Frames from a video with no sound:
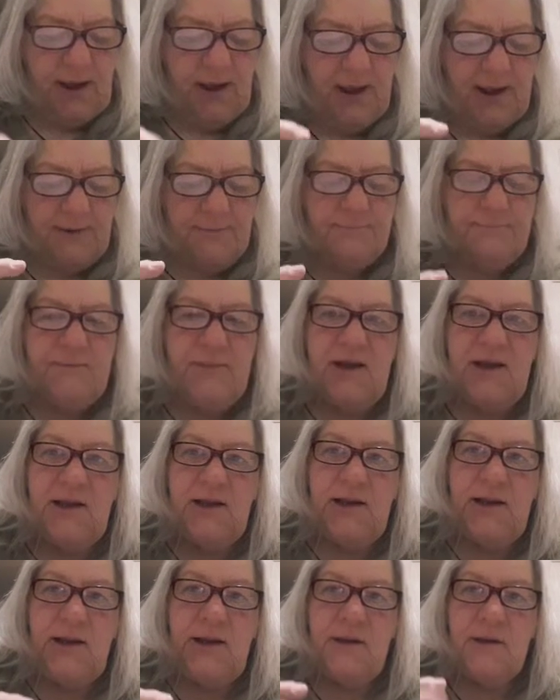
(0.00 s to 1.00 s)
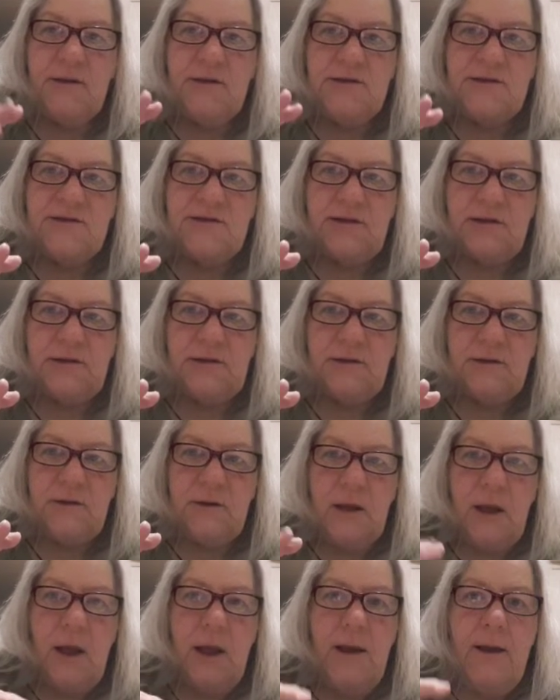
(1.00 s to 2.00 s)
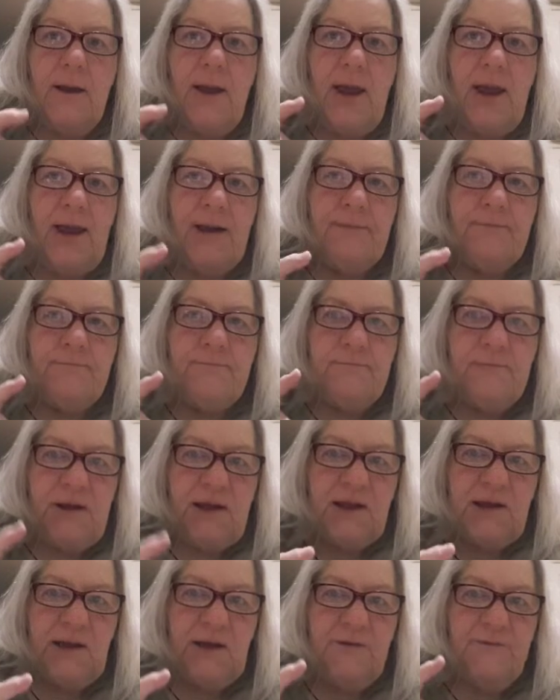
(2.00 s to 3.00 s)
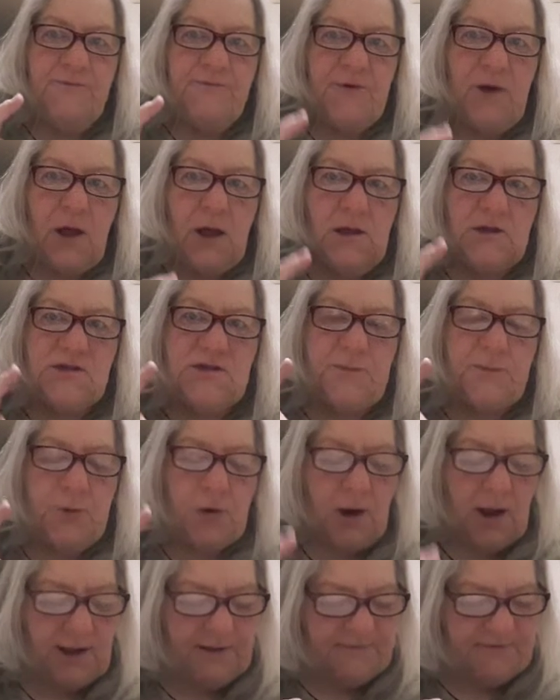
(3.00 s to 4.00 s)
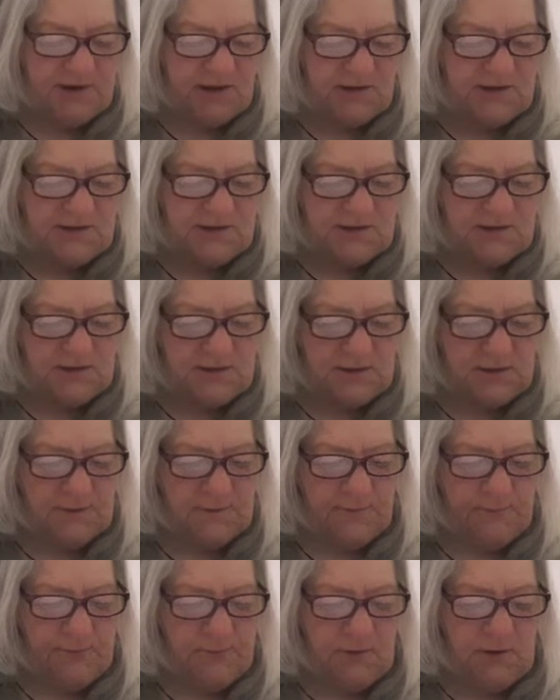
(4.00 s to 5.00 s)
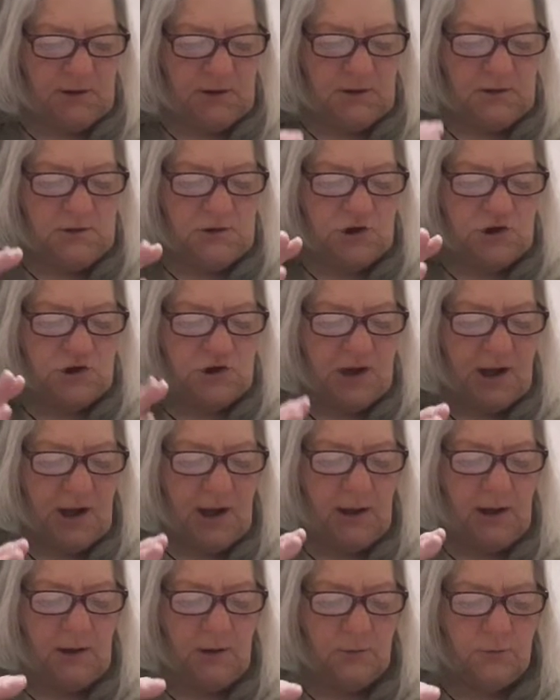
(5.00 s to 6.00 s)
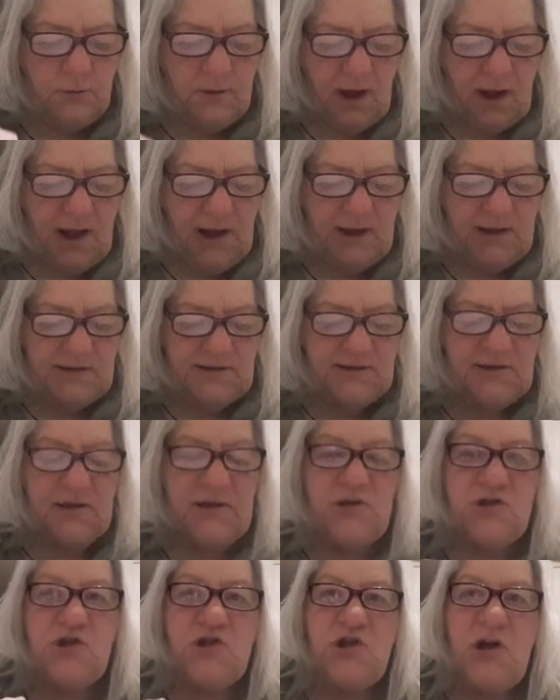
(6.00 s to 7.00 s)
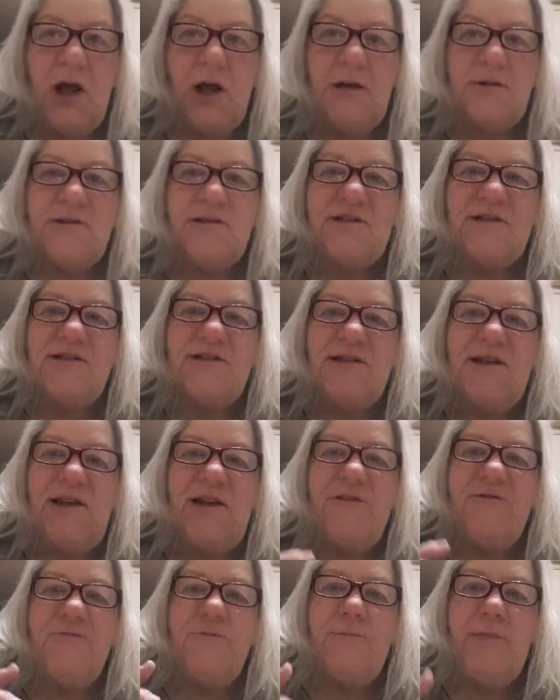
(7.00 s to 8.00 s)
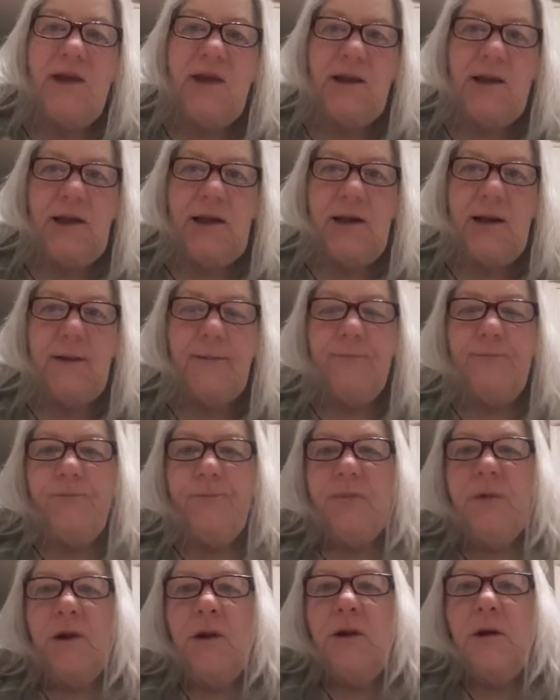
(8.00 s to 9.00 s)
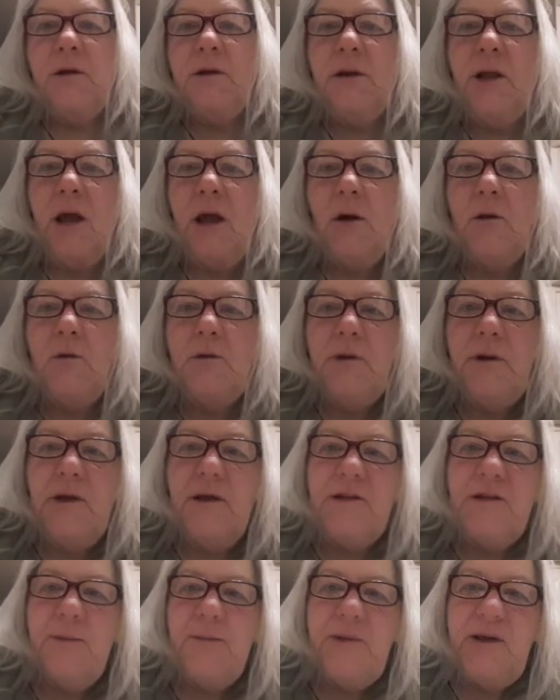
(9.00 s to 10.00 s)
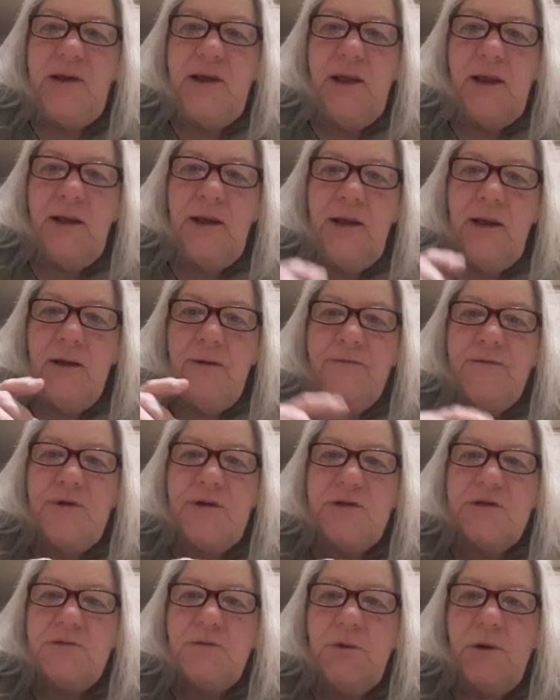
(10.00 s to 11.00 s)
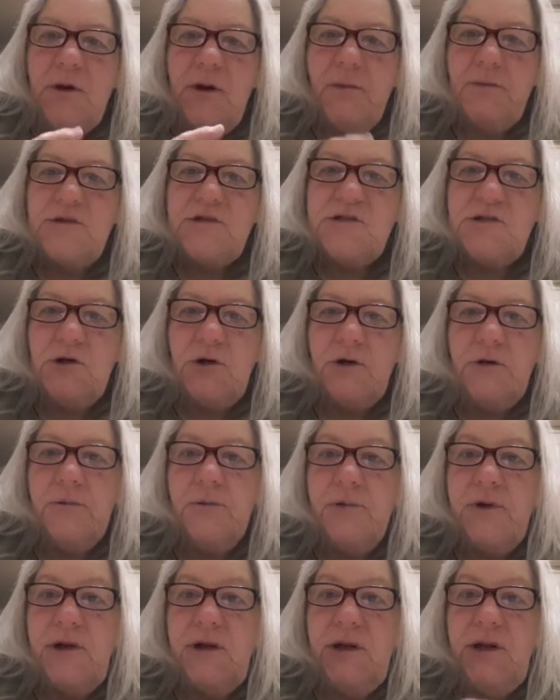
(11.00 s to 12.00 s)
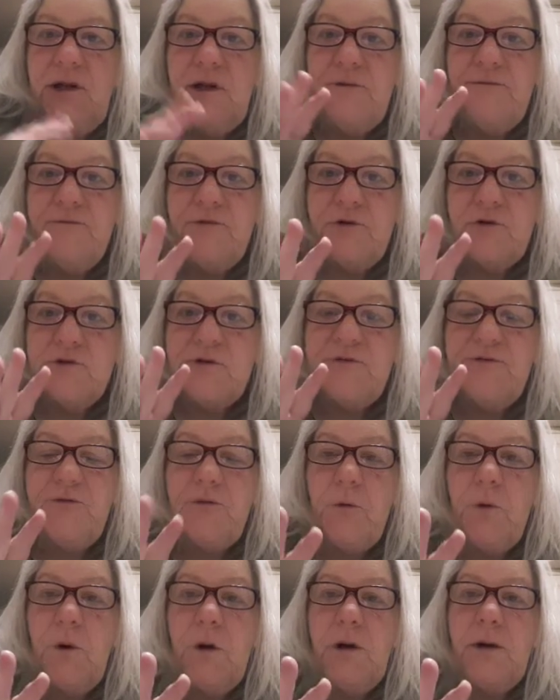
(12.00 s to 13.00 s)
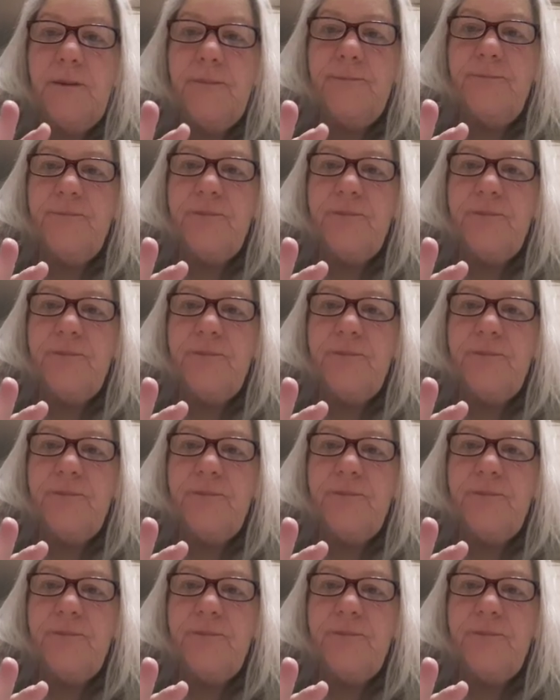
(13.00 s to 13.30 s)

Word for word: And many, listen, and many false prophets shall arise and shall deceive many. Now, at the beginning of this, where I was started reading in verse 4,